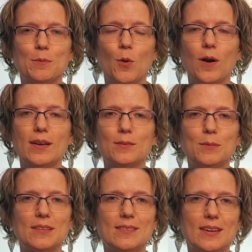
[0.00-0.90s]
Or has it
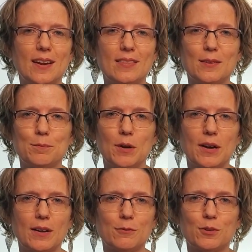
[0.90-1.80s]
been sitting on the
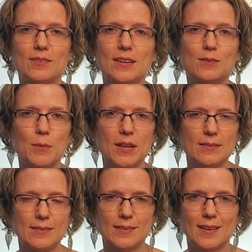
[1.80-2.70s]
market for 6
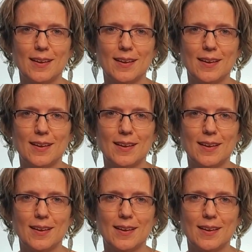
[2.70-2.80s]
months